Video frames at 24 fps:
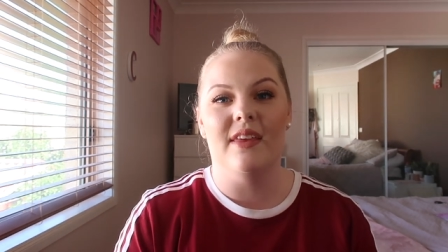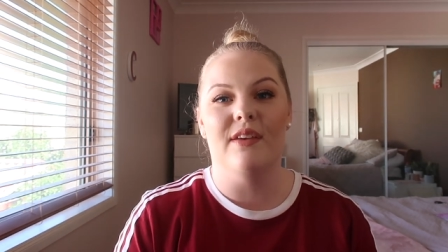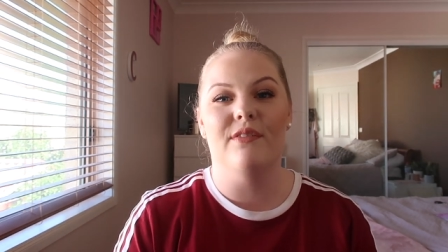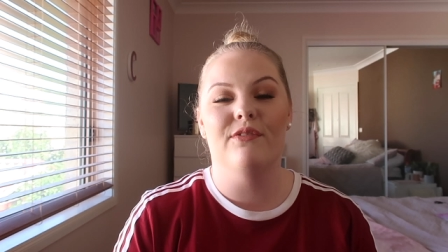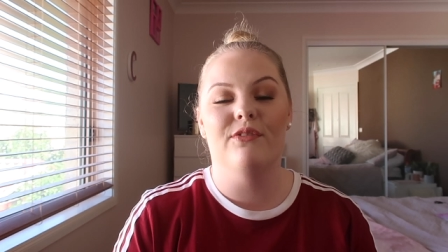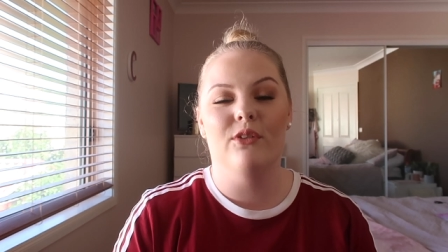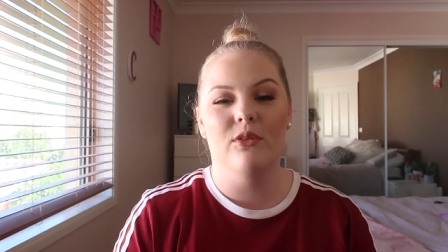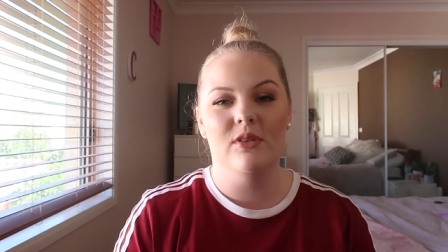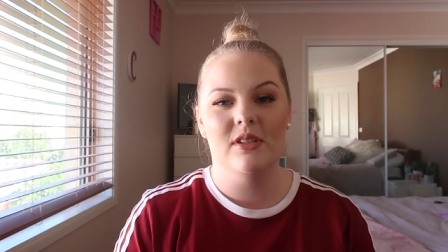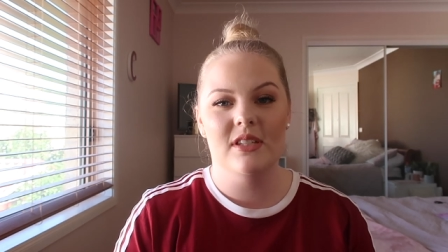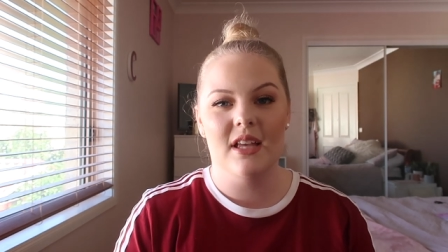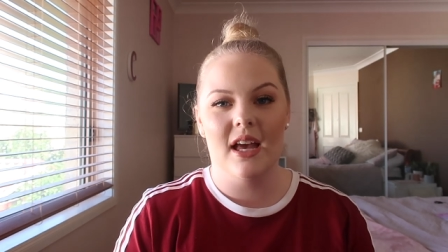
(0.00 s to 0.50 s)
the
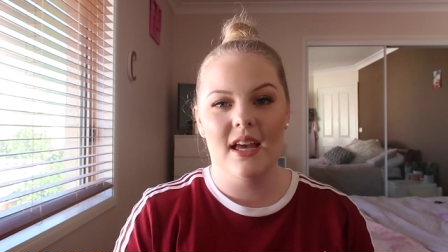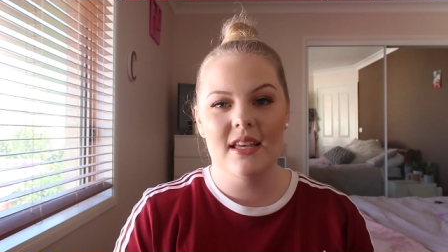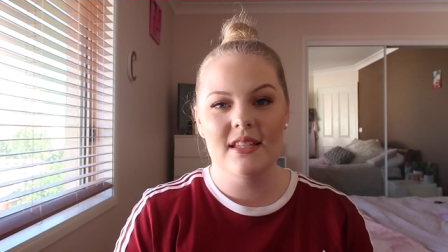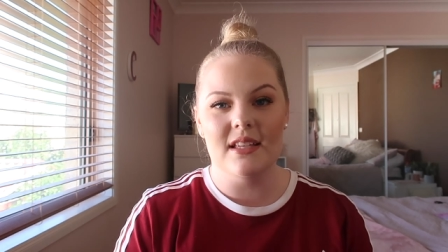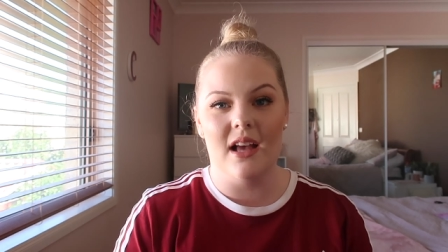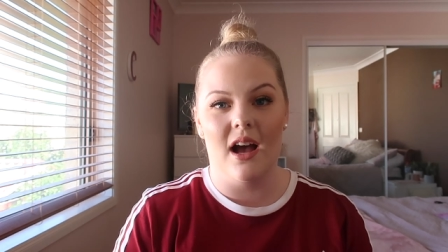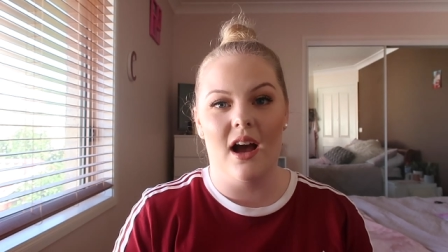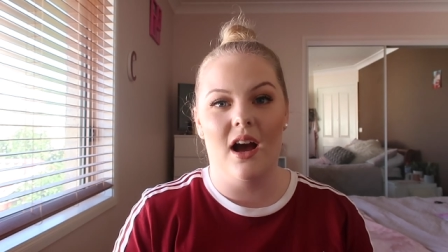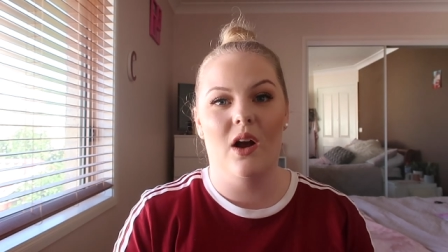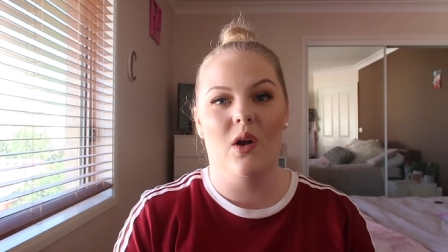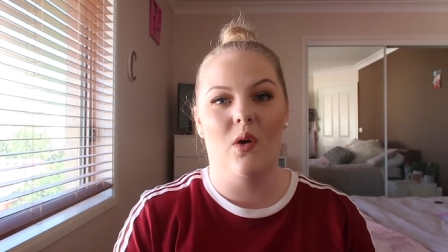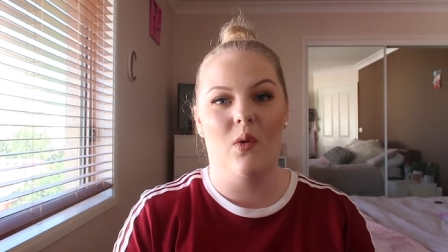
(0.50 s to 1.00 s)
full size
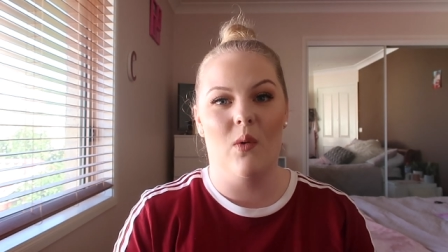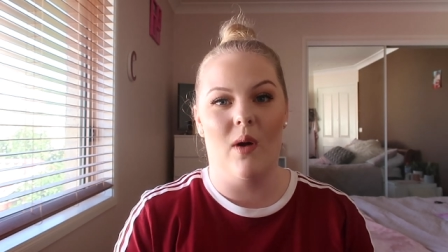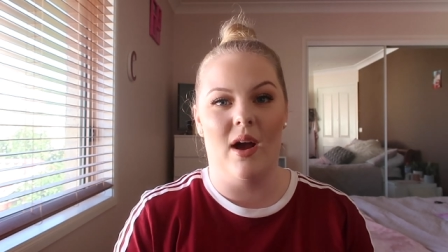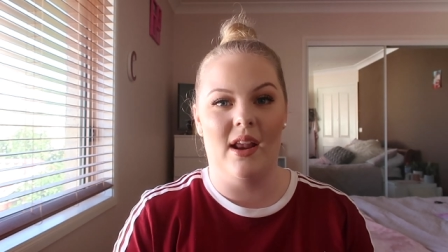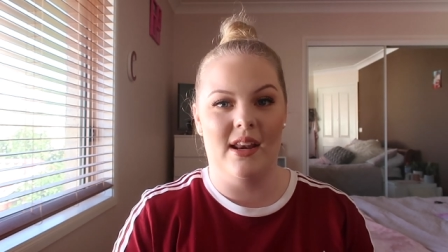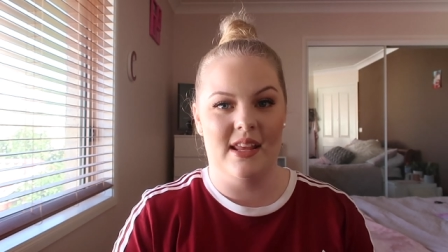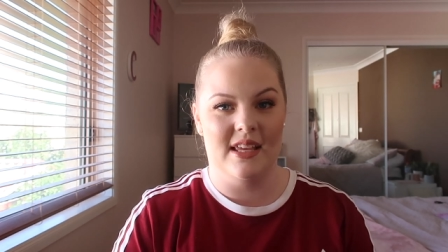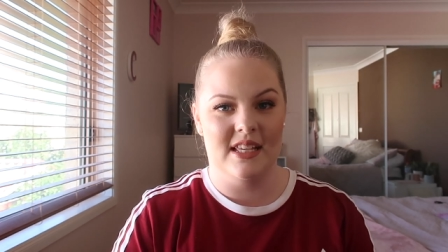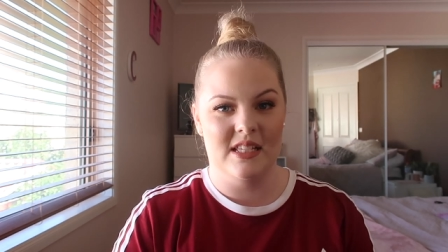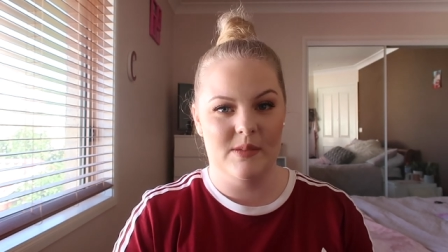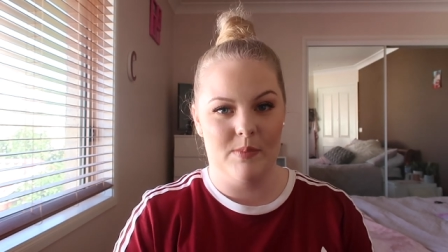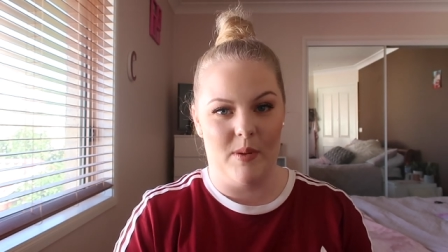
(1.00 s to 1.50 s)
are
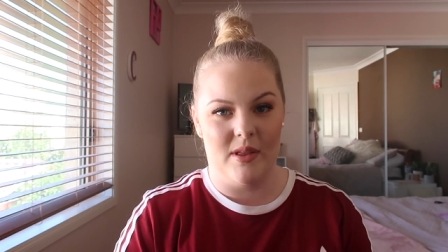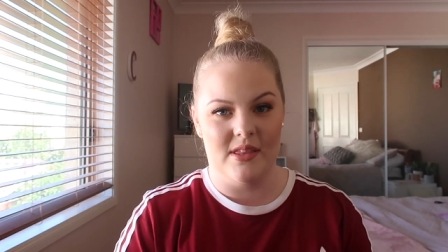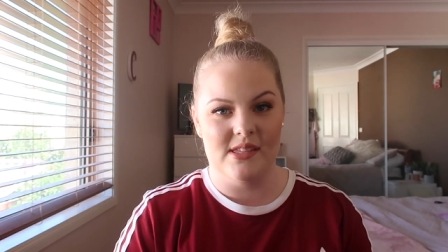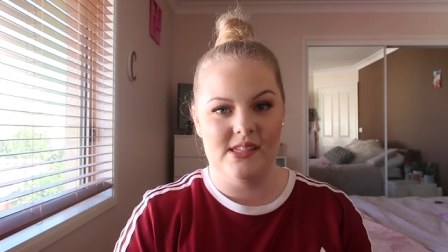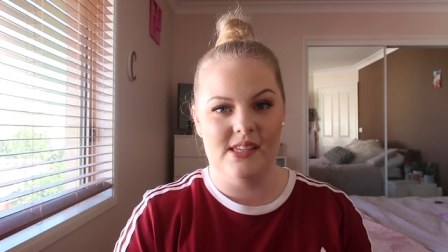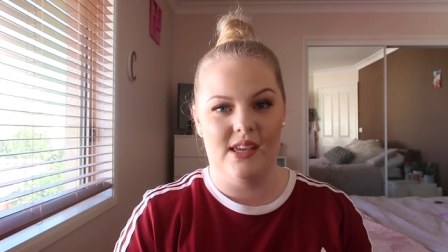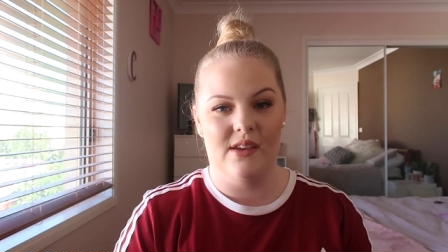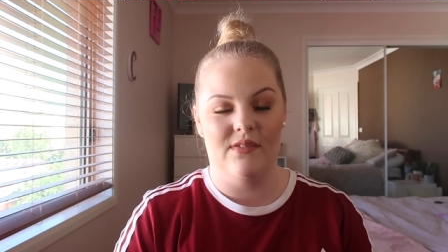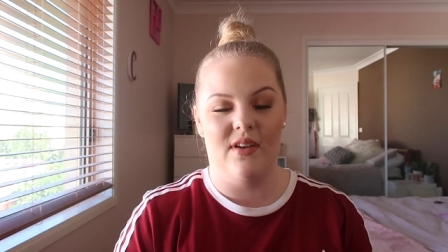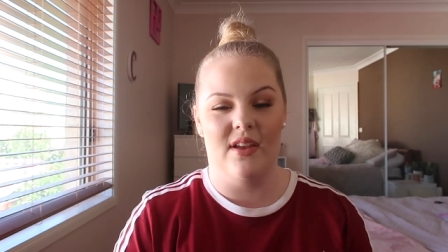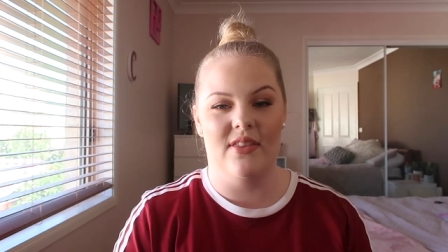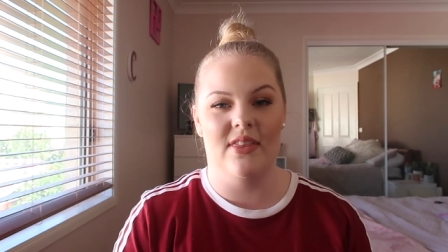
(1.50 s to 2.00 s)
quite
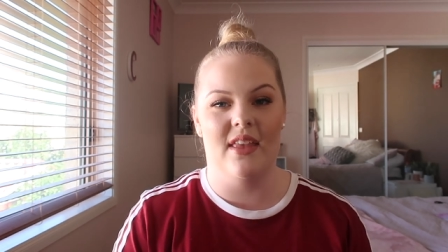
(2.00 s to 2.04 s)
expensive